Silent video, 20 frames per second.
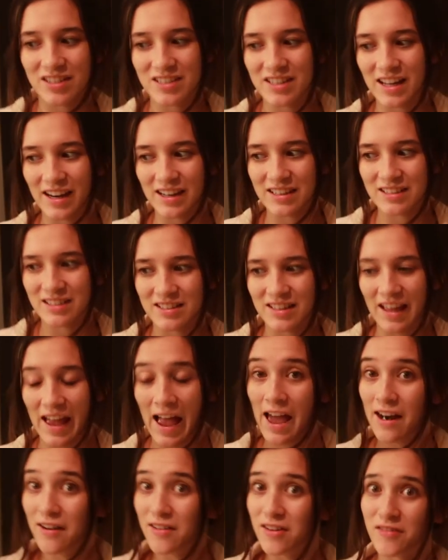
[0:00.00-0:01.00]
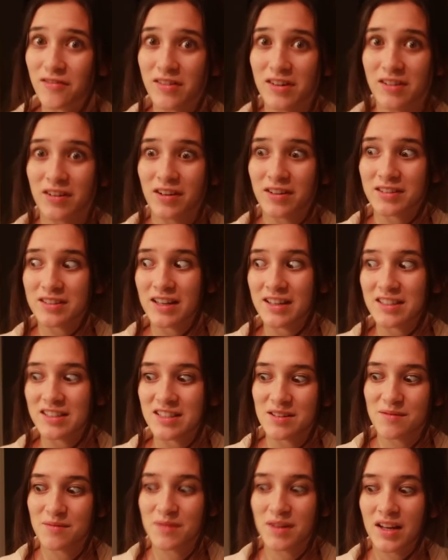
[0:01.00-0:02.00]
In Texas. I don't know if anyone else has
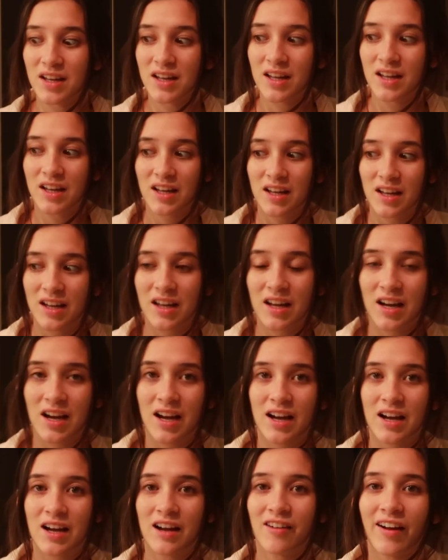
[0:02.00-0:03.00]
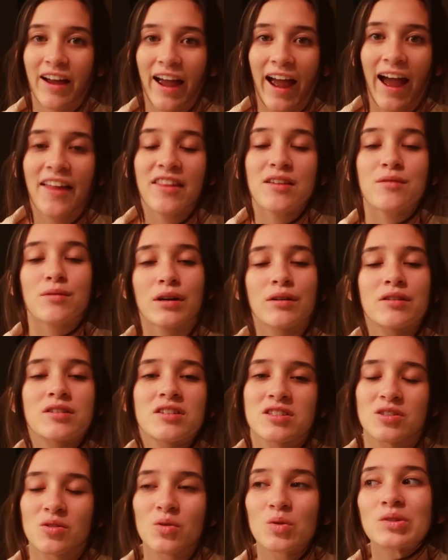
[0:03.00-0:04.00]
them. I had them when I went
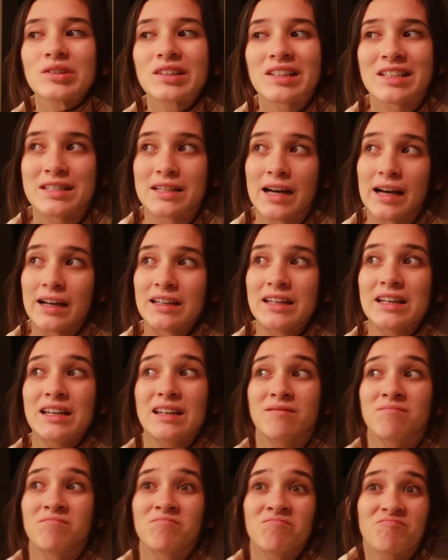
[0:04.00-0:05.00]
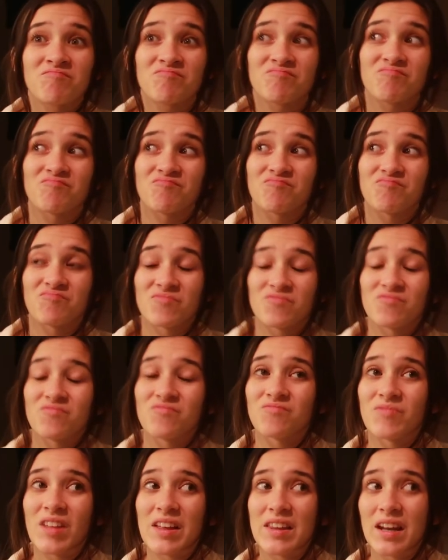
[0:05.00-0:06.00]
to school in Kentucky.
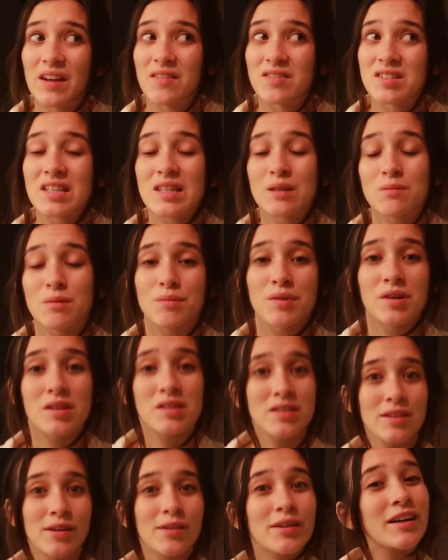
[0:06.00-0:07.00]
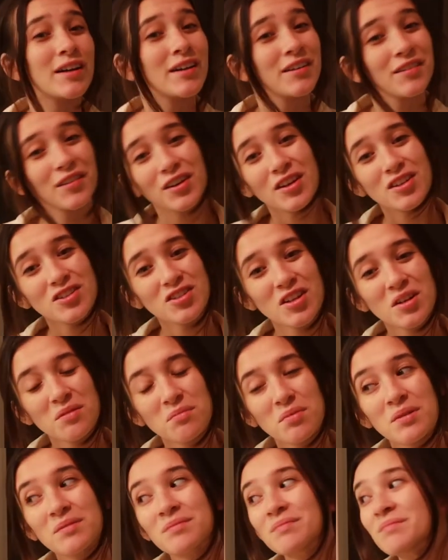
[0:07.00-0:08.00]
And then I've seen them in Minnesota on a
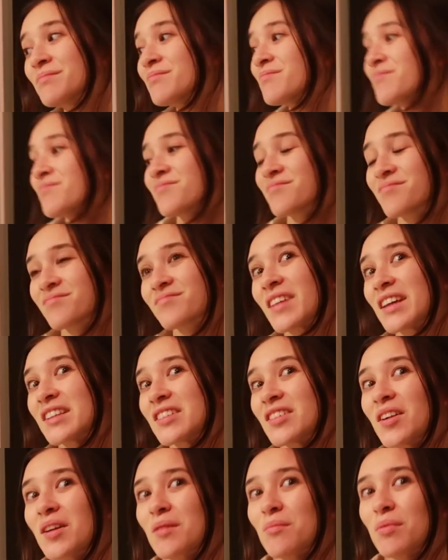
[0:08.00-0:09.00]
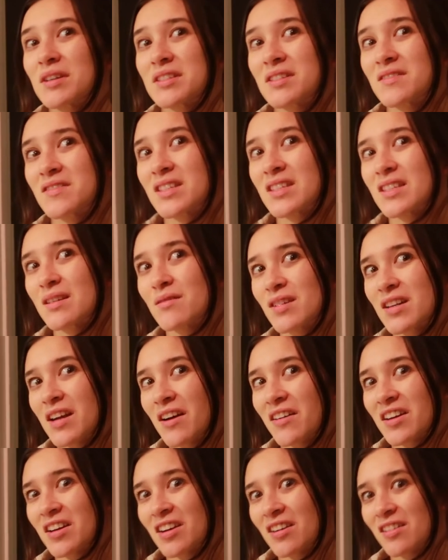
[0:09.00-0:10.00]
trip. That's the only place I've seen them in
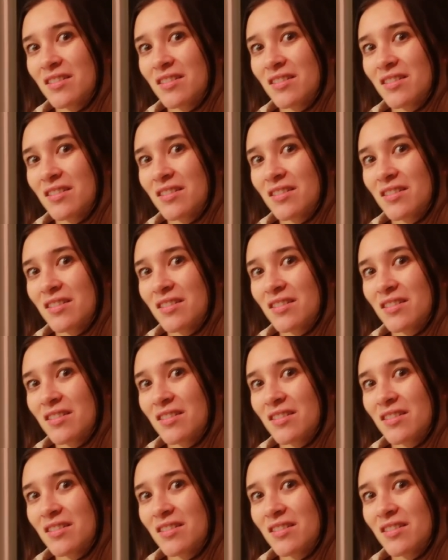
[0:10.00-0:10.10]
out here.